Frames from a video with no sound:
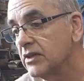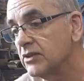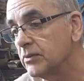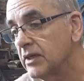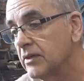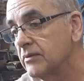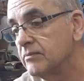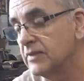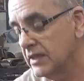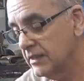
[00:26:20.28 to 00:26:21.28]
as well.
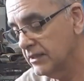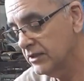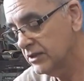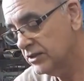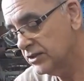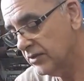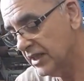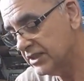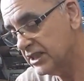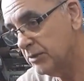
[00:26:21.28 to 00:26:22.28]
So
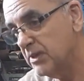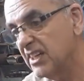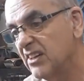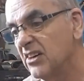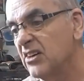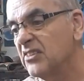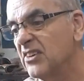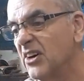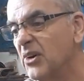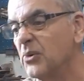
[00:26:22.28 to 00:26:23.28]
that's keeping the
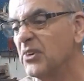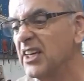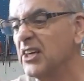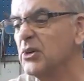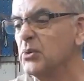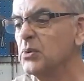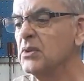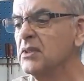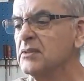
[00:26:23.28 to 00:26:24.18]
whole thing cool.